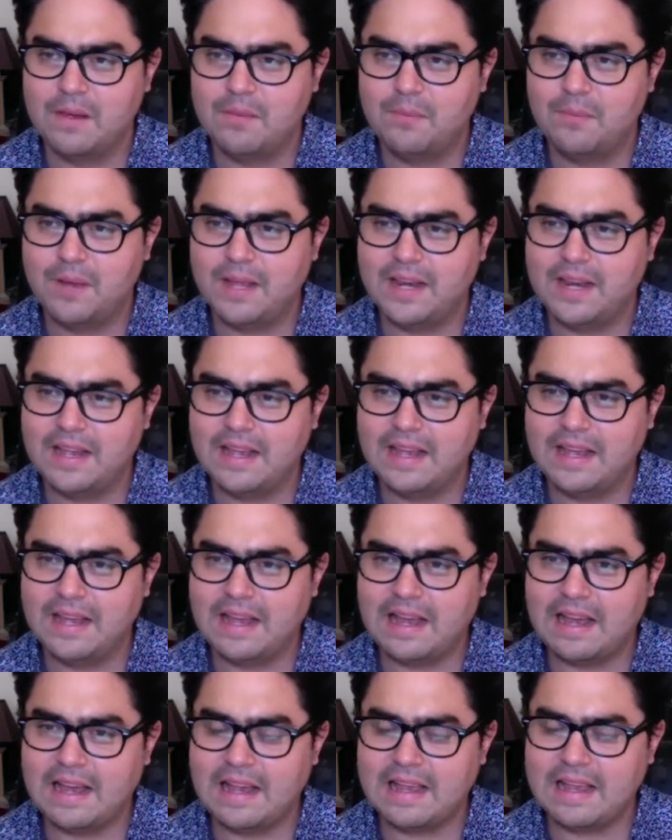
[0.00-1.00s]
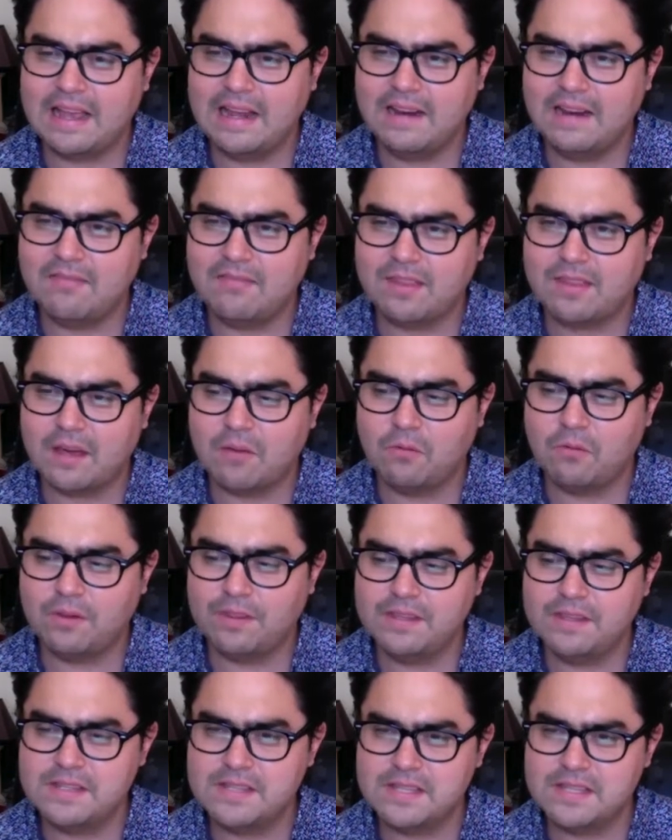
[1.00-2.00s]
But I kind of thought, well,
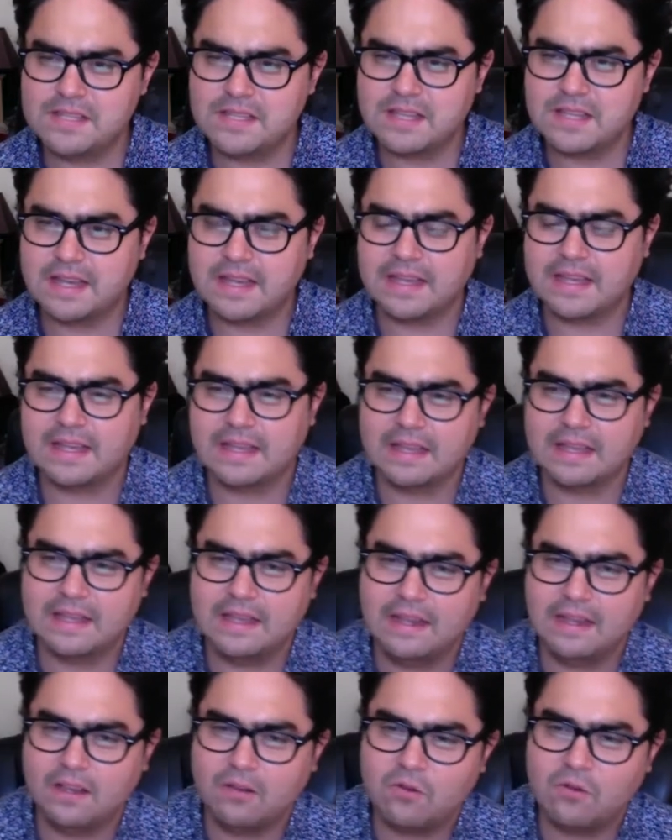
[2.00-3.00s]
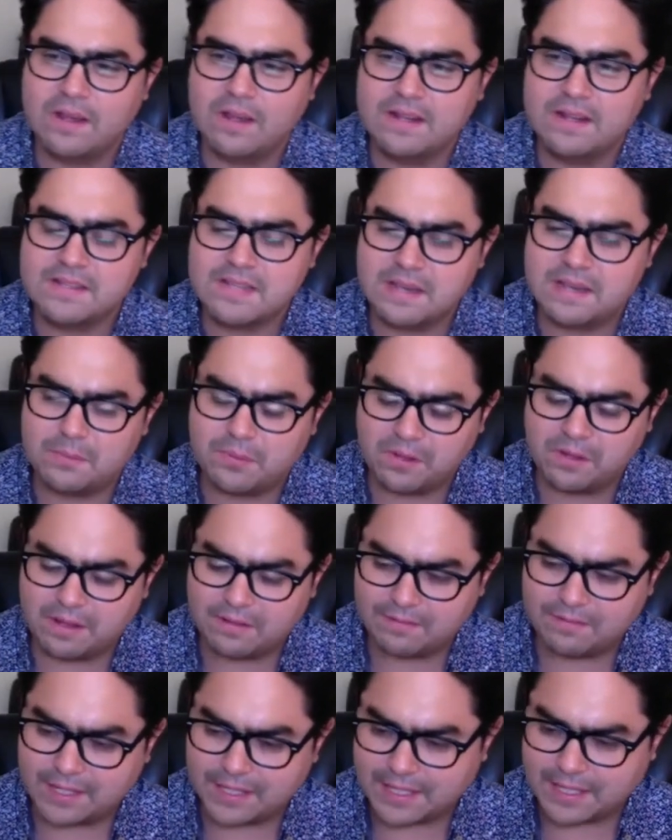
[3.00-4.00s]
this is like a great example
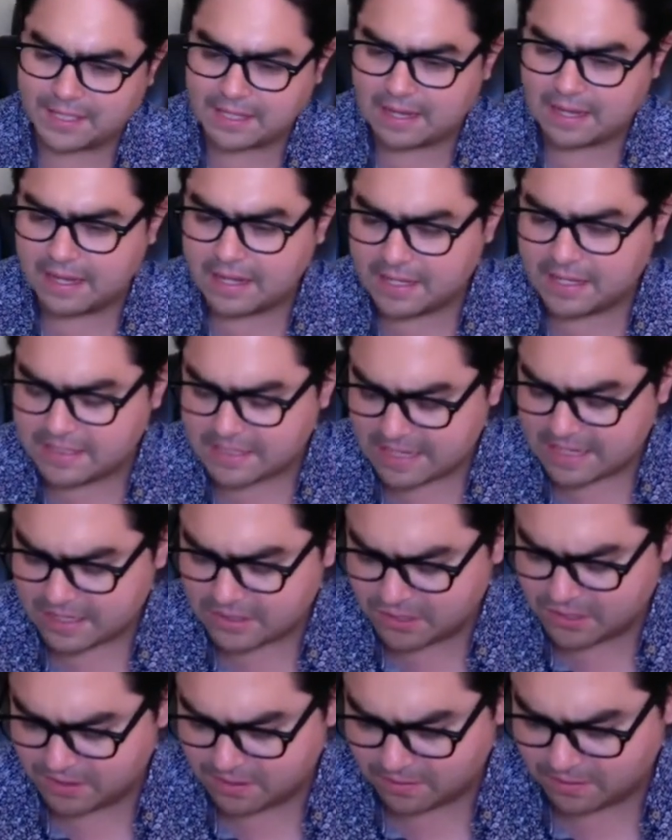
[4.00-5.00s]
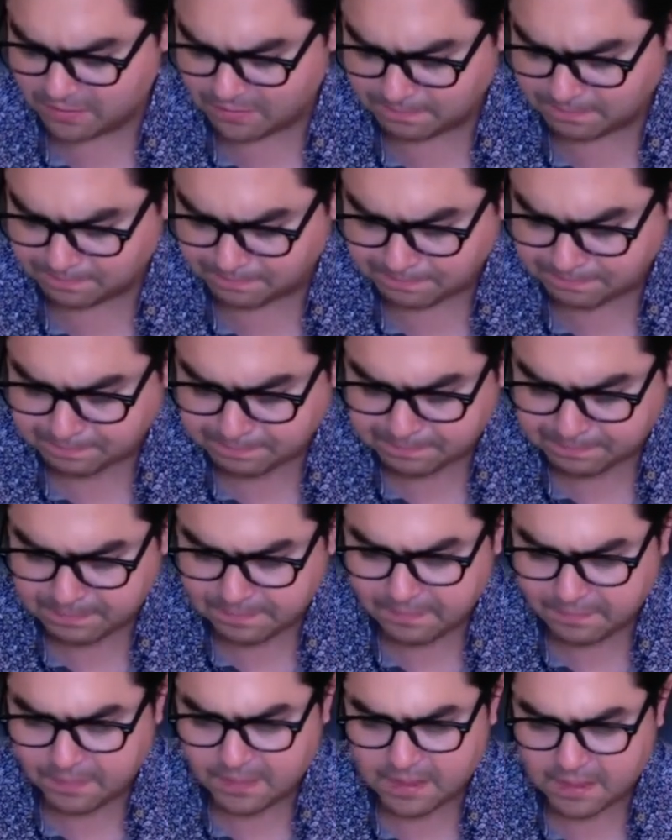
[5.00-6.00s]
of like an unintentional,
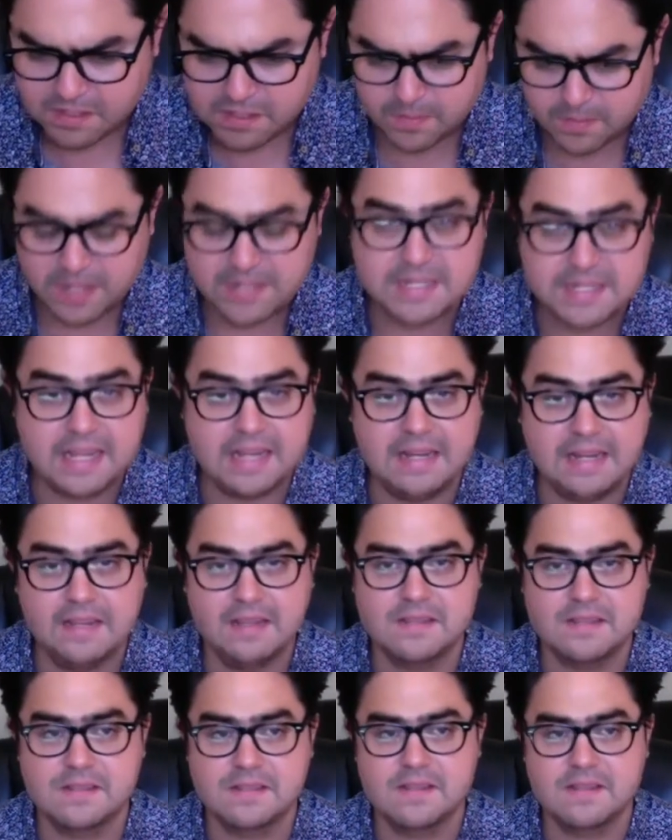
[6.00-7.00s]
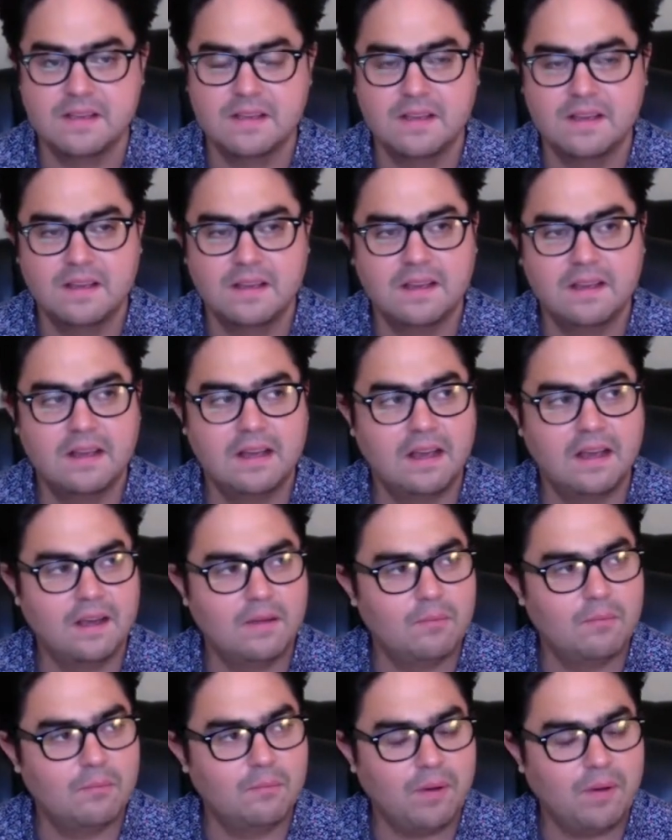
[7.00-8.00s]
spontaneous
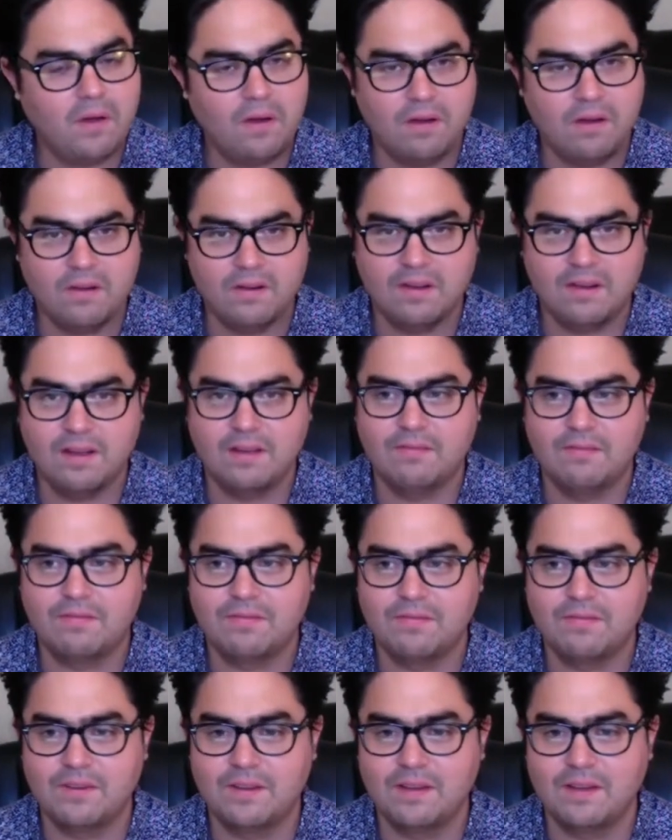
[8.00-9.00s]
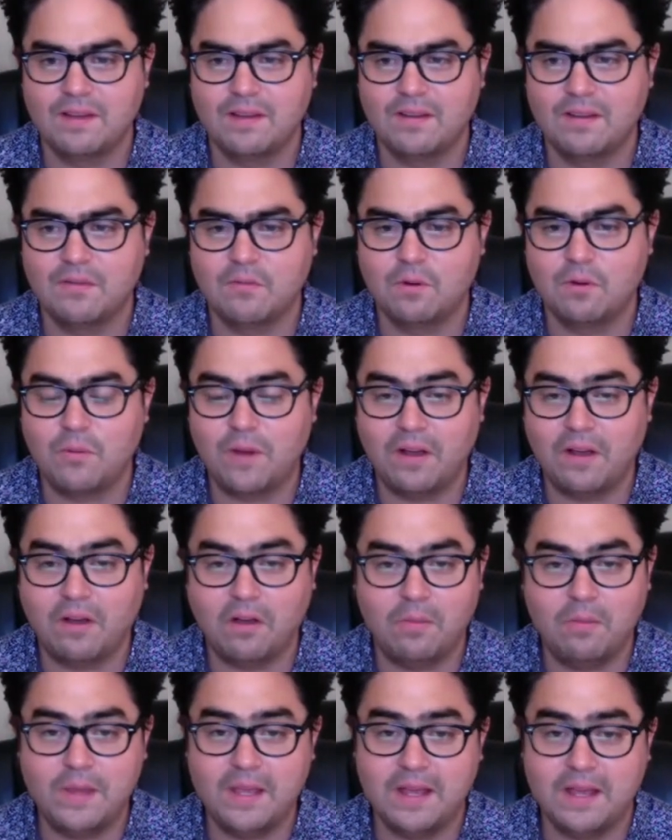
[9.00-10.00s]
part of where we
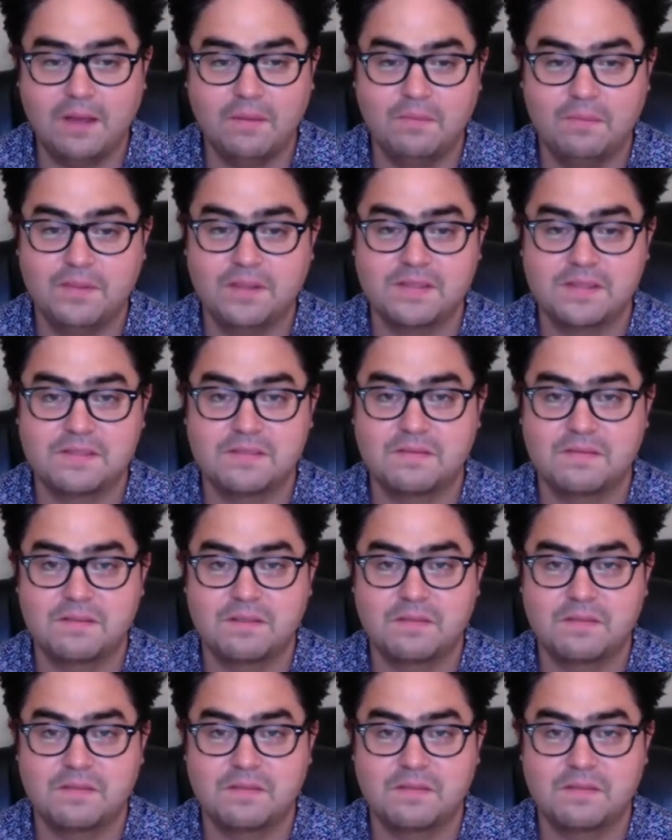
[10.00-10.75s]
all become this